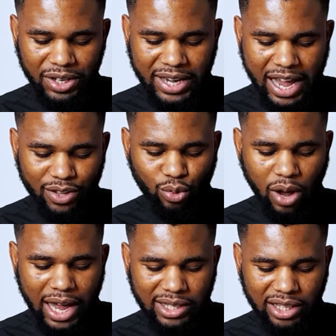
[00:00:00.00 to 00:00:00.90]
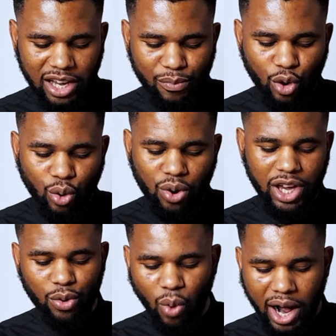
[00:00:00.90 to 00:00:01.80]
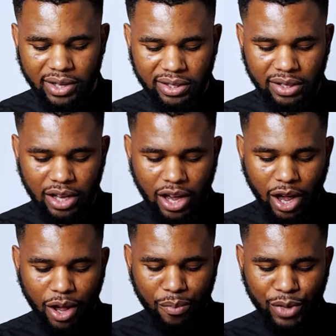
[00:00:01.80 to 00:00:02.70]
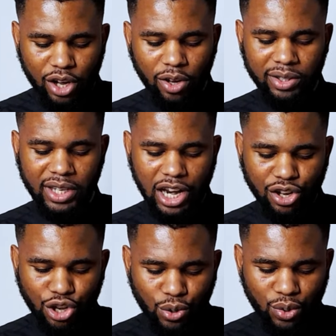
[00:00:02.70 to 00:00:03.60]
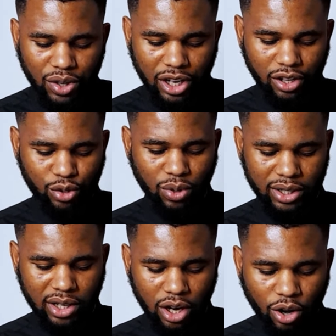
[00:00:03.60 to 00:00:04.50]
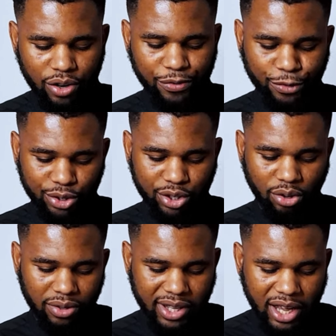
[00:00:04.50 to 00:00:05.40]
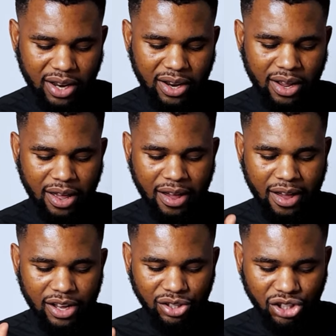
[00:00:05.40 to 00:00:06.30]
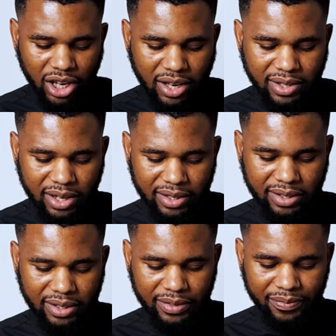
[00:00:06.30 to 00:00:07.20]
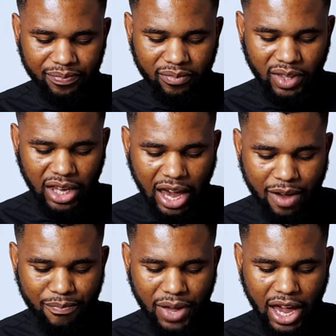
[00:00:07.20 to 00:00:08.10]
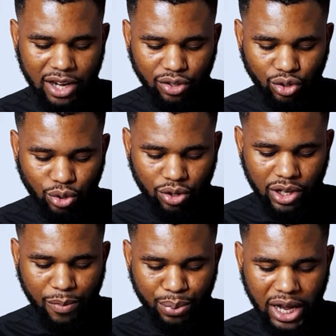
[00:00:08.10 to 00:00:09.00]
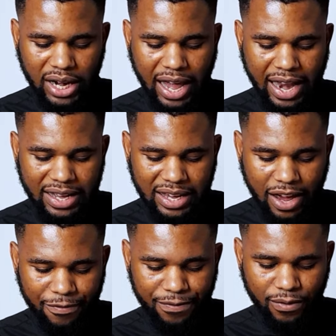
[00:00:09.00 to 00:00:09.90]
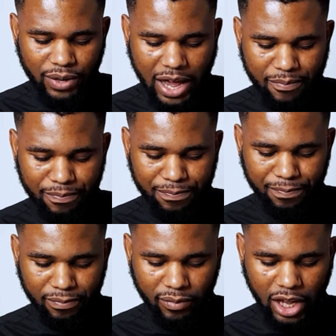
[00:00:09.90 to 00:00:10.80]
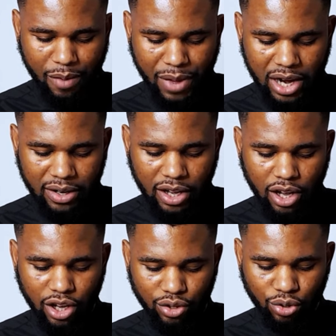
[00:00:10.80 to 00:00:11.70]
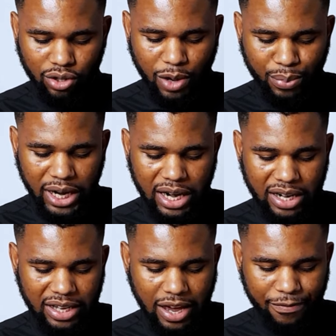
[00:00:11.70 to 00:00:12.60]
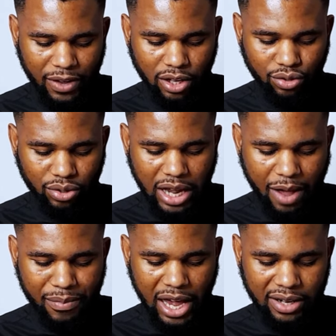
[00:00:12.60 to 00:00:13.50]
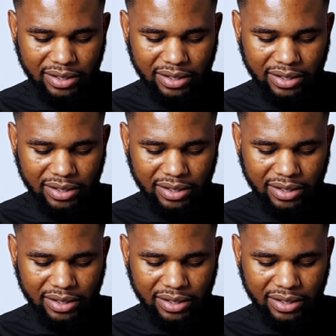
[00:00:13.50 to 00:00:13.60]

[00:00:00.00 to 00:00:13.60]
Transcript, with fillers: dared to ask him who he was because they knew it was the Lord. Verse 13 Jesus came and took the bread and gave to them. Amen. He took the bread and gave into them and